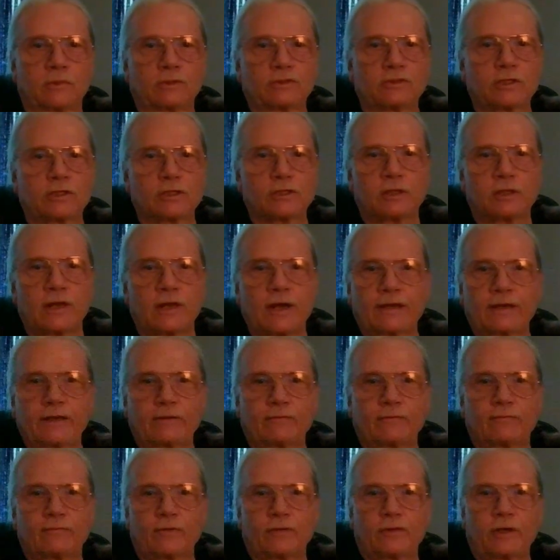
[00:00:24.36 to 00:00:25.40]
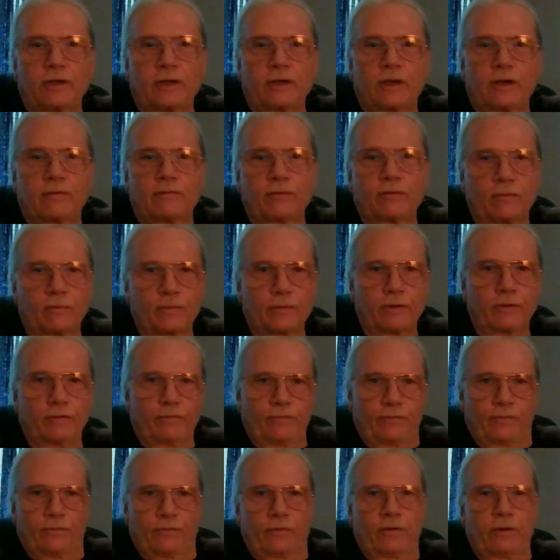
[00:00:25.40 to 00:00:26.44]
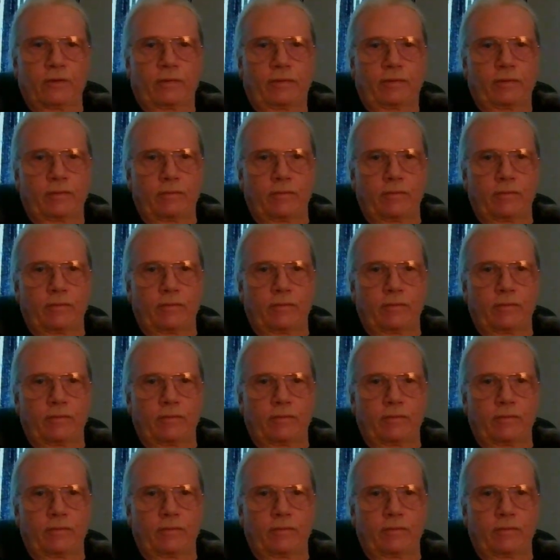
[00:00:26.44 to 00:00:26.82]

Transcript: Just like it for the effort put forth.